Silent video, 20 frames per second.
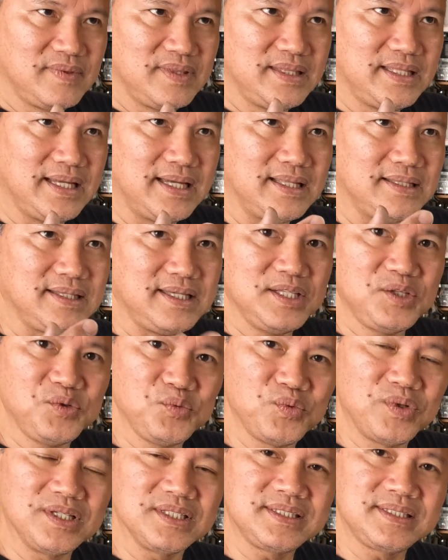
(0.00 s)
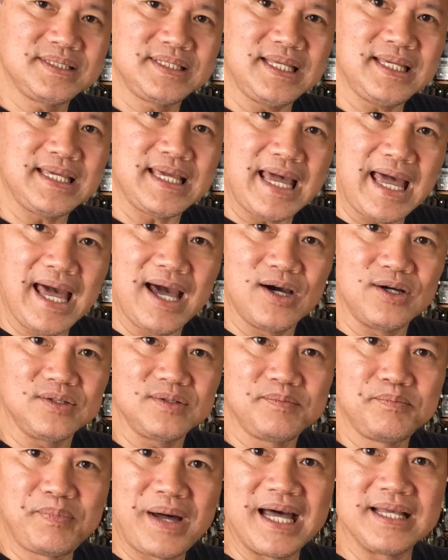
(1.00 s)
that it will stick out
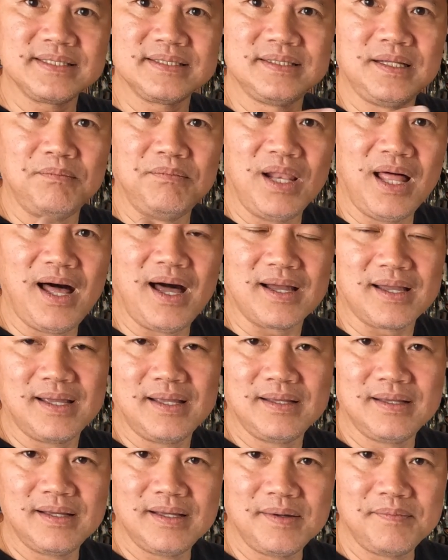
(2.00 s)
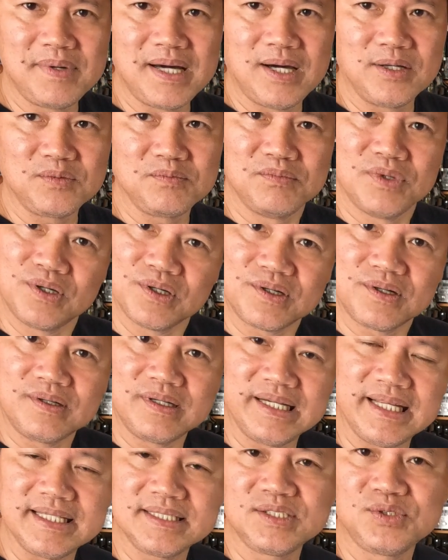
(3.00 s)
past the block about more or
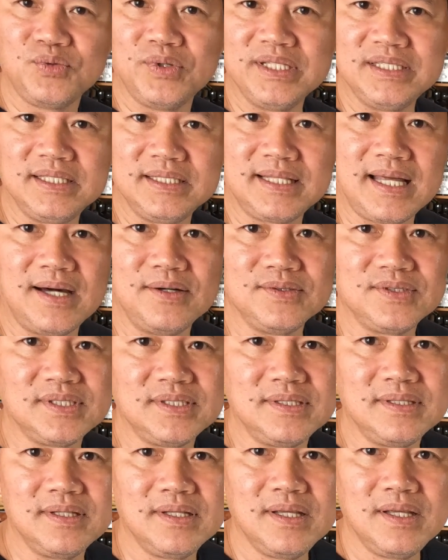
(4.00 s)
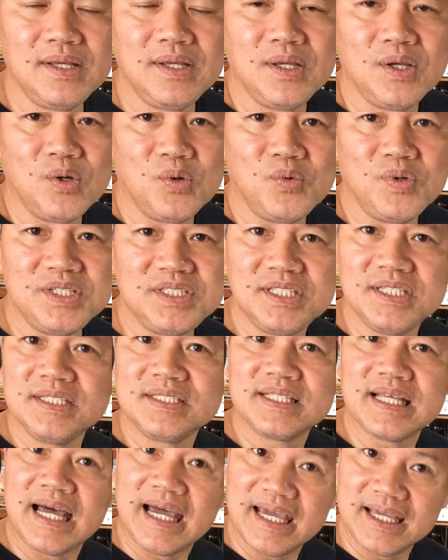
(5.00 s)
less 20,000, which
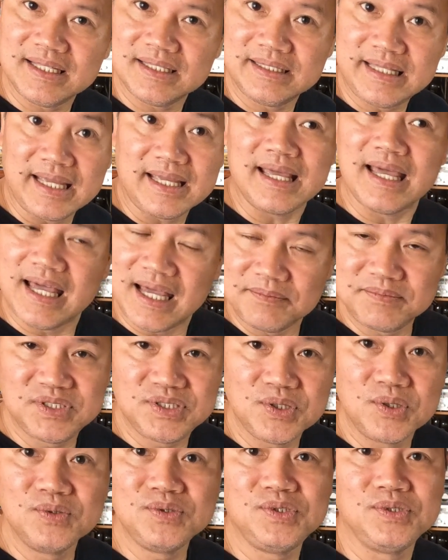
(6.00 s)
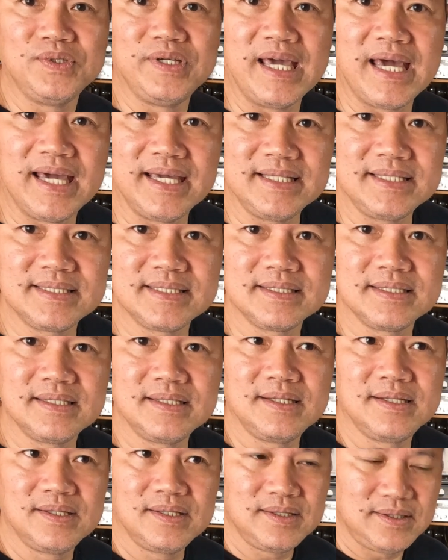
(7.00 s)
is like I have shown you guys
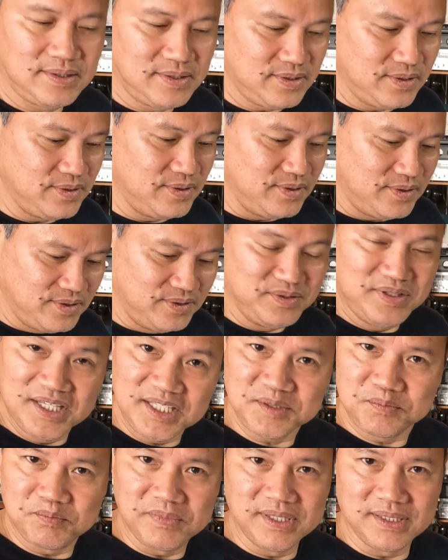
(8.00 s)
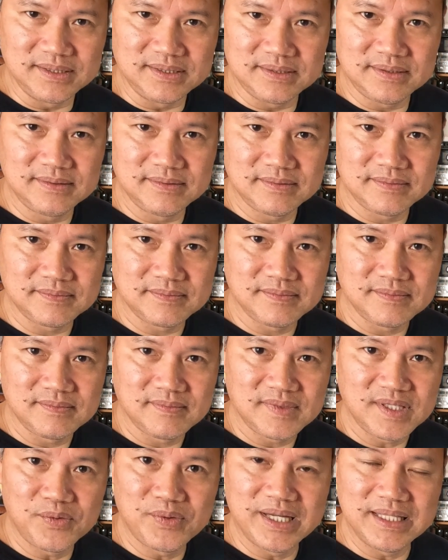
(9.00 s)
on this build,
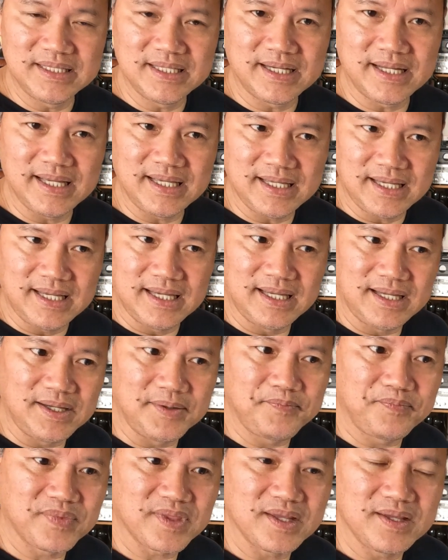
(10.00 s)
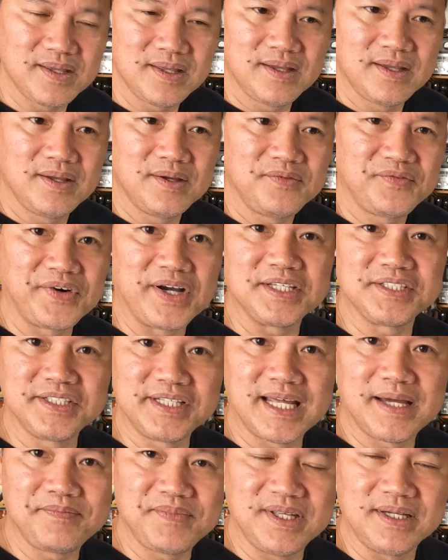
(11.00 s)
the one that I
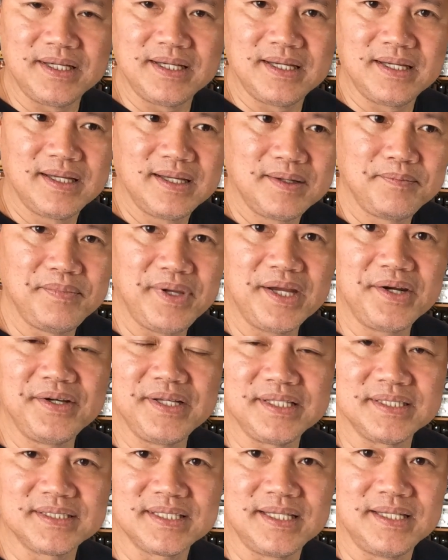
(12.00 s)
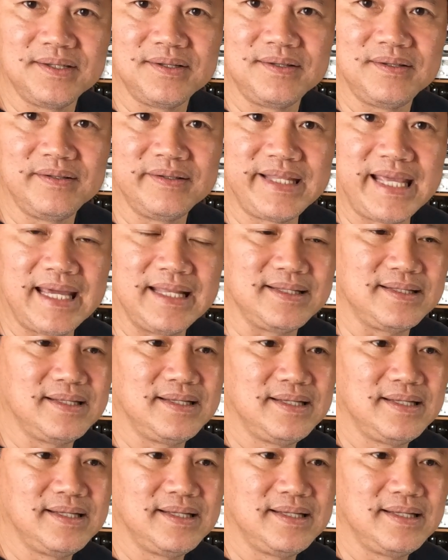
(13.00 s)
freshen up the bearings and all that.